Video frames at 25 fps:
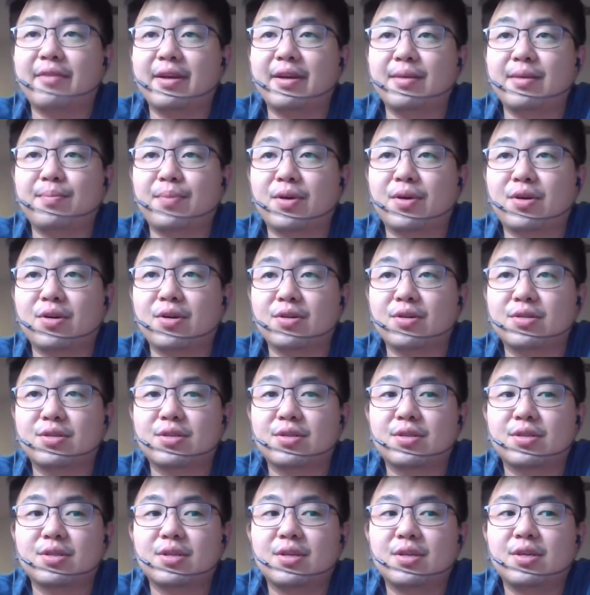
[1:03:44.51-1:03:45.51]
Because
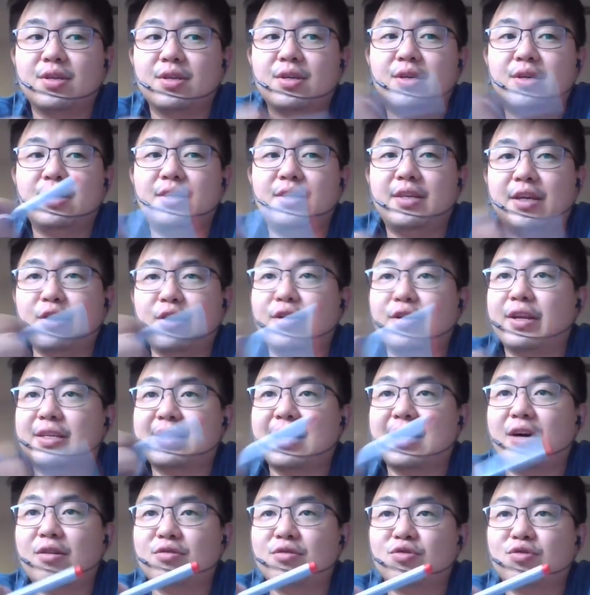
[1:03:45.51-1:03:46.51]
that's how. So
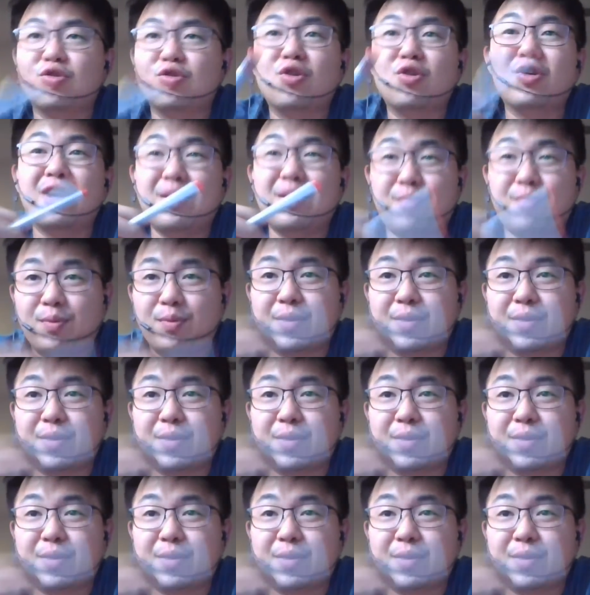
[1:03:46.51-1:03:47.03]
not only property market,